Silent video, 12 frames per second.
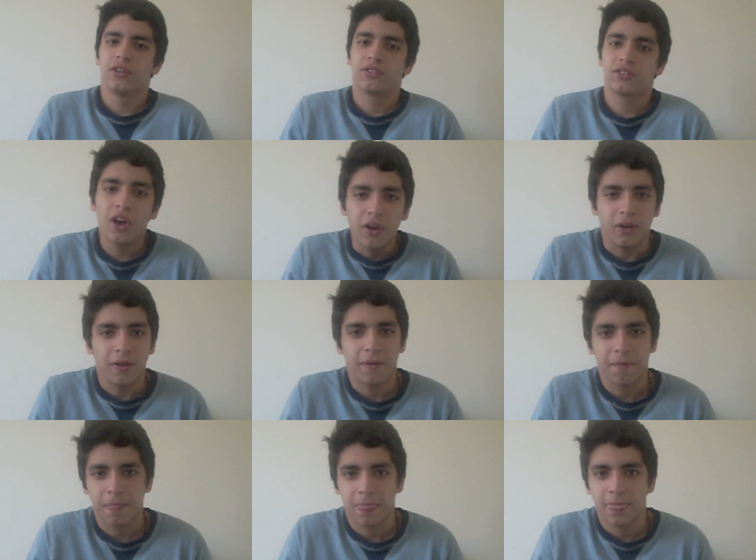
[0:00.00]
So
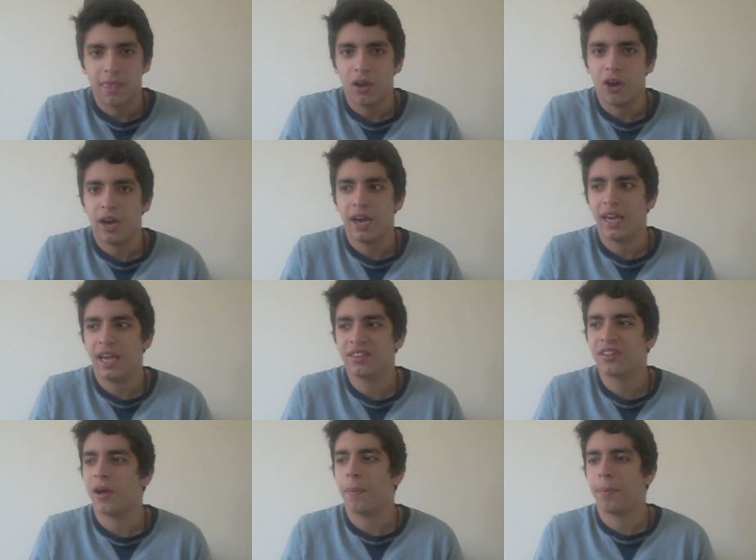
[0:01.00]
I
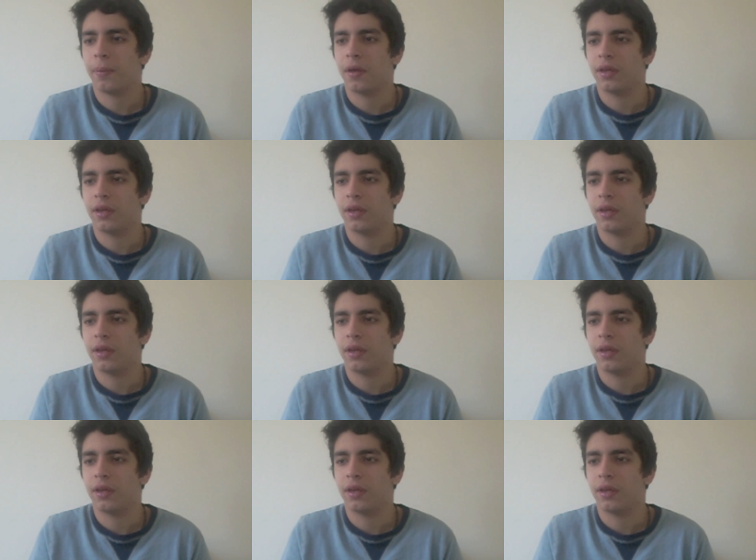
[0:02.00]
ended up